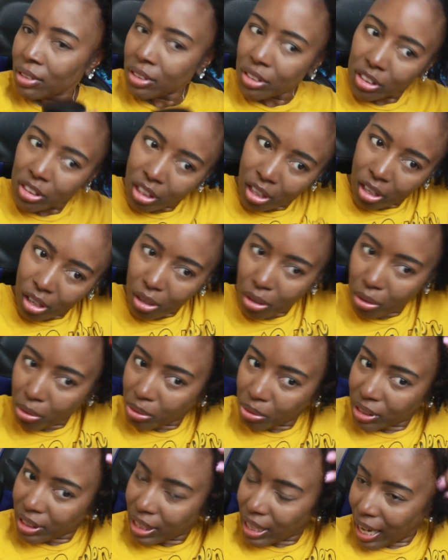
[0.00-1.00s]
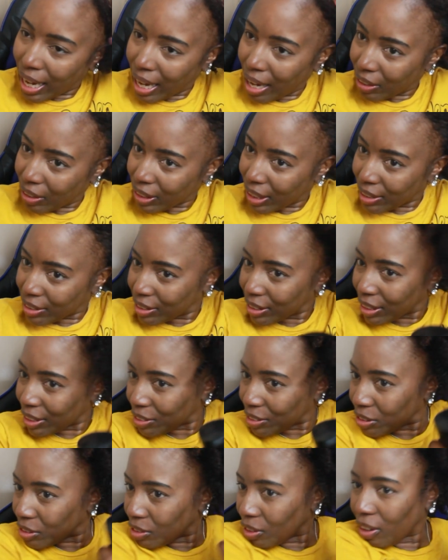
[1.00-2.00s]
So now let's get
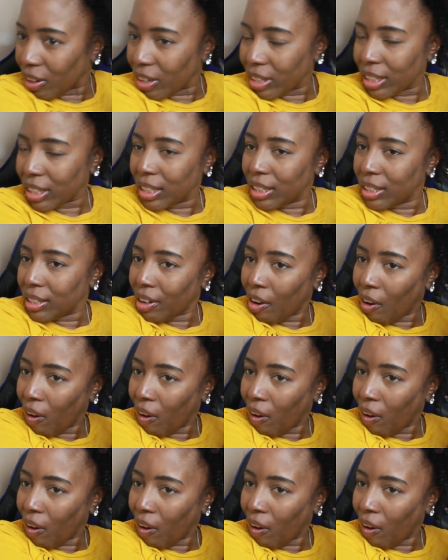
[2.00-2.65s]
started.